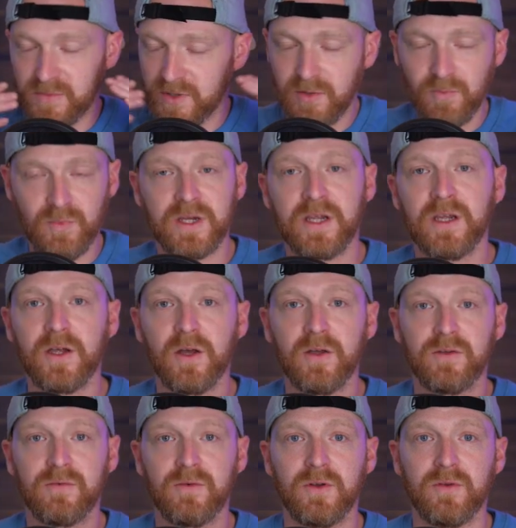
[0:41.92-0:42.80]
that we can go
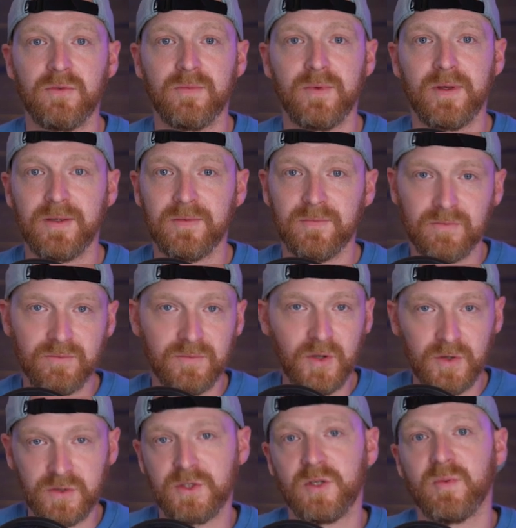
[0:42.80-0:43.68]
through,
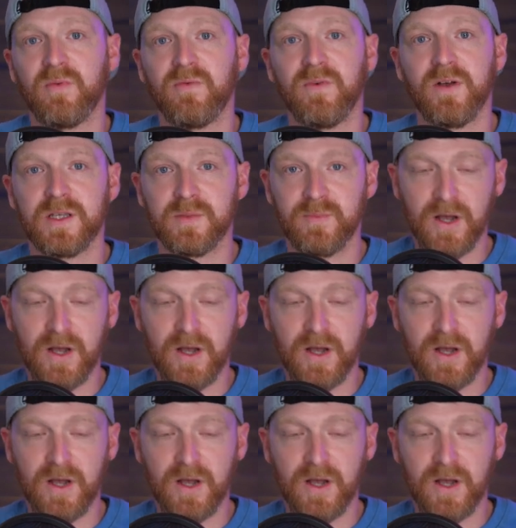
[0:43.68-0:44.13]
not super fast,